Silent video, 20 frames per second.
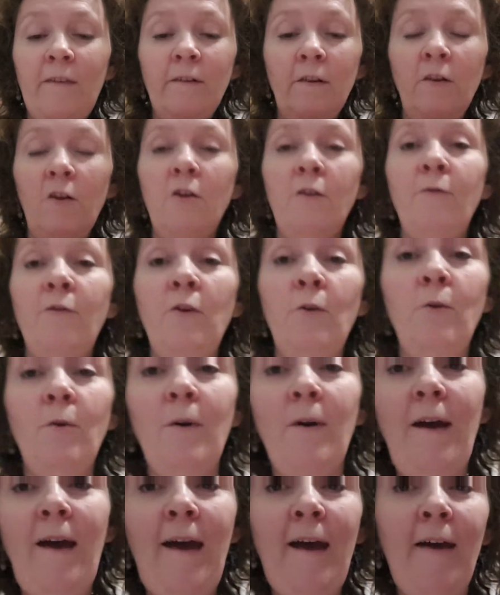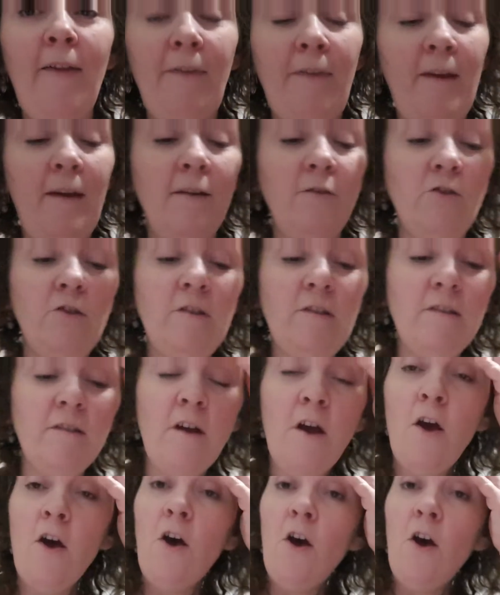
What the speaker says: lot of you who are out there just